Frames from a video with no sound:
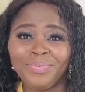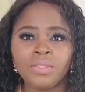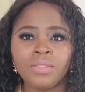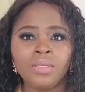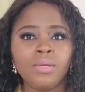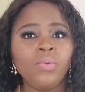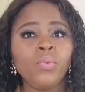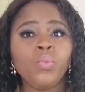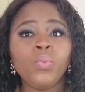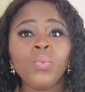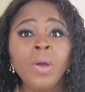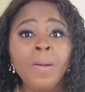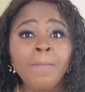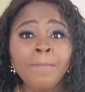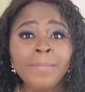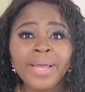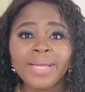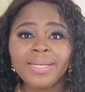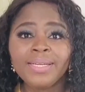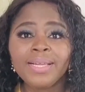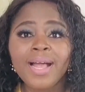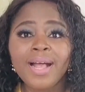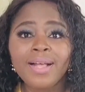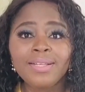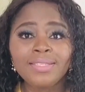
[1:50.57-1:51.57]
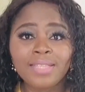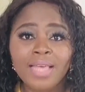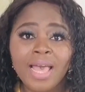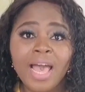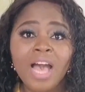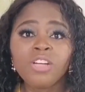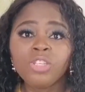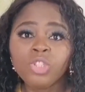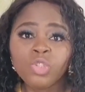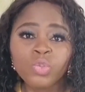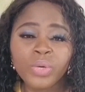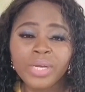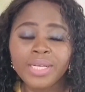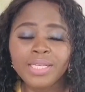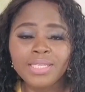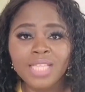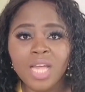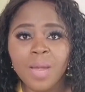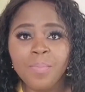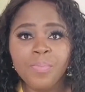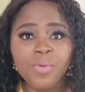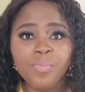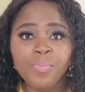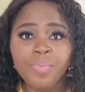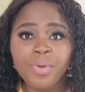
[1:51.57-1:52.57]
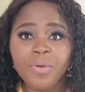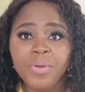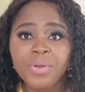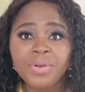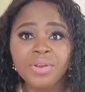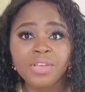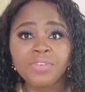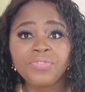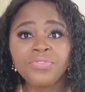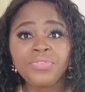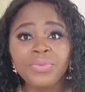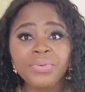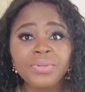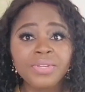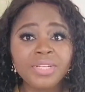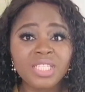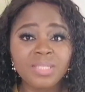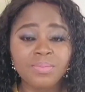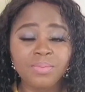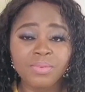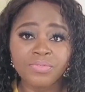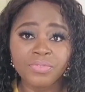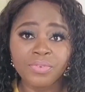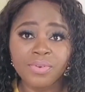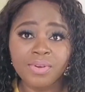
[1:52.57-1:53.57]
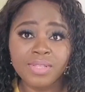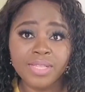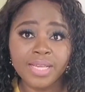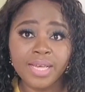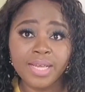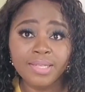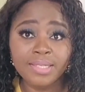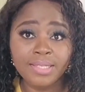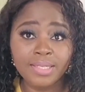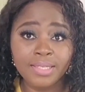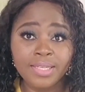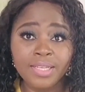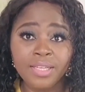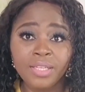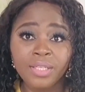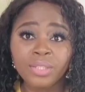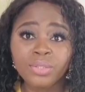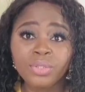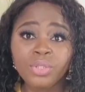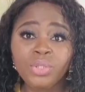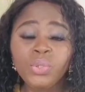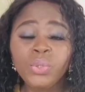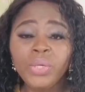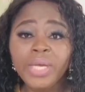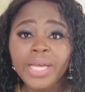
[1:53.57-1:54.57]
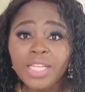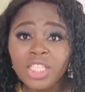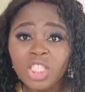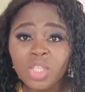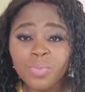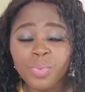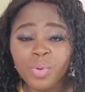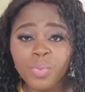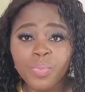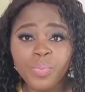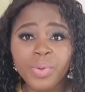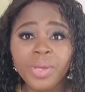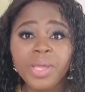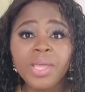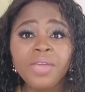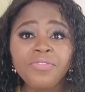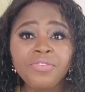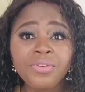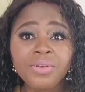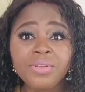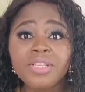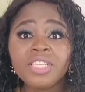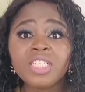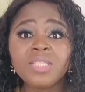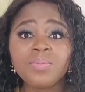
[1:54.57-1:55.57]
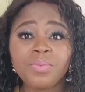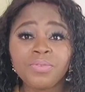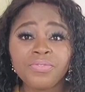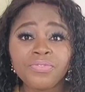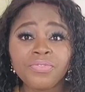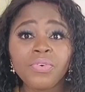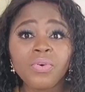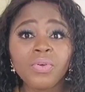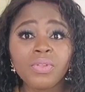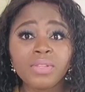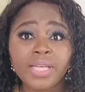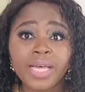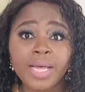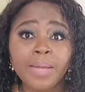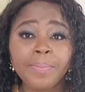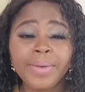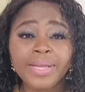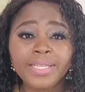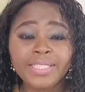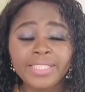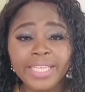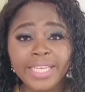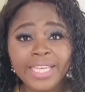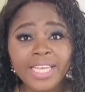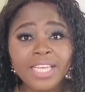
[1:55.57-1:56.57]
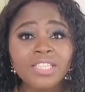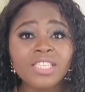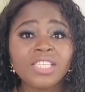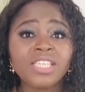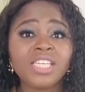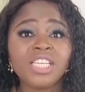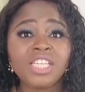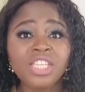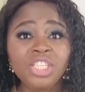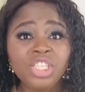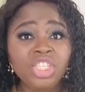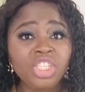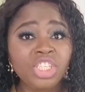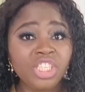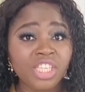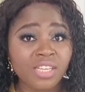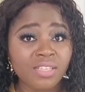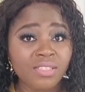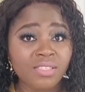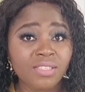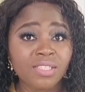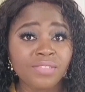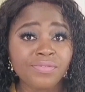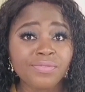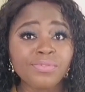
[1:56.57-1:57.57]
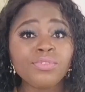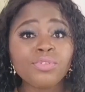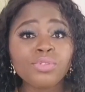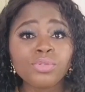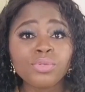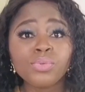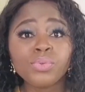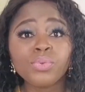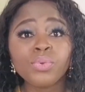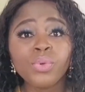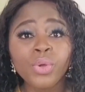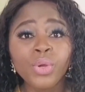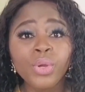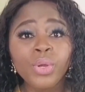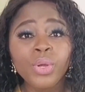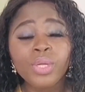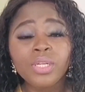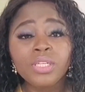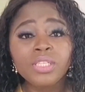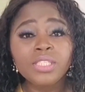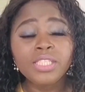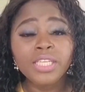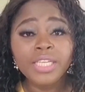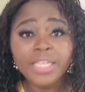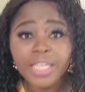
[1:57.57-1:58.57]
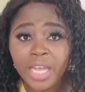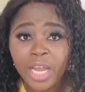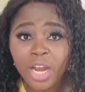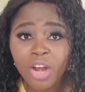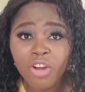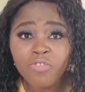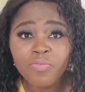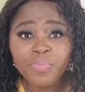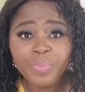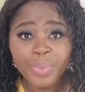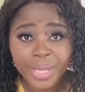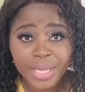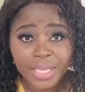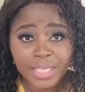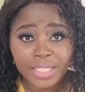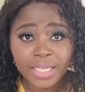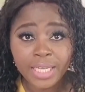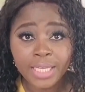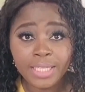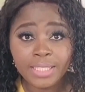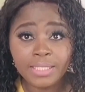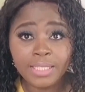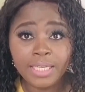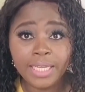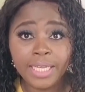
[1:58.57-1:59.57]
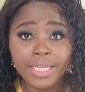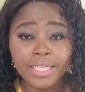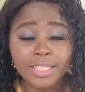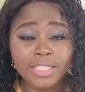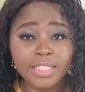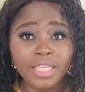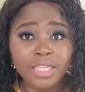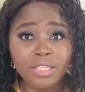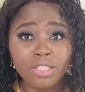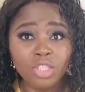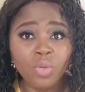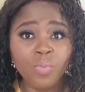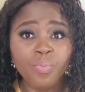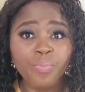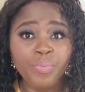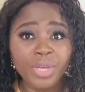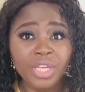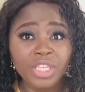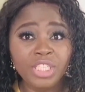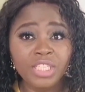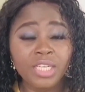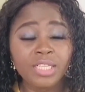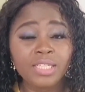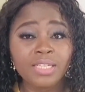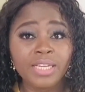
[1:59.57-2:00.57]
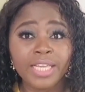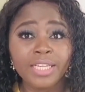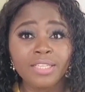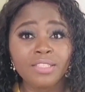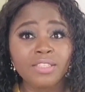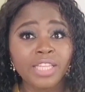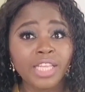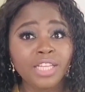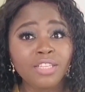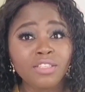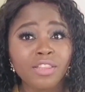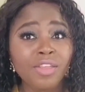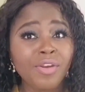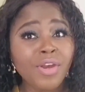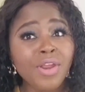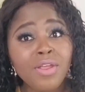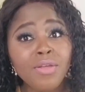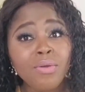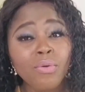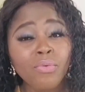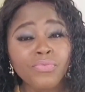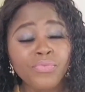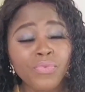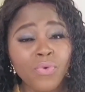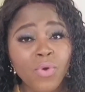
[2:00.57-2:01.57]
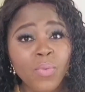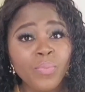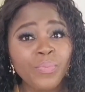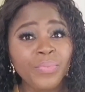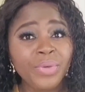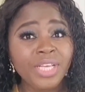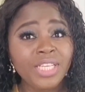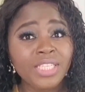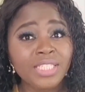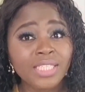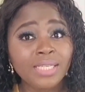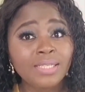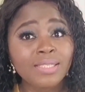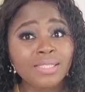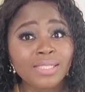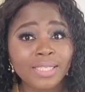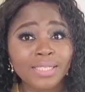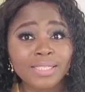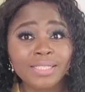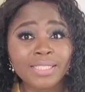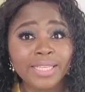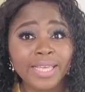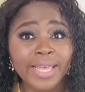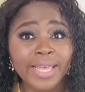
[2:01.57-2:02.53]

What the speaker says: One might ask, how do I start preparing a few days before that? You get to prepare a few days before that by taking the initiative to take care of patients, like take some patients, like take 3 or 4 patients and say,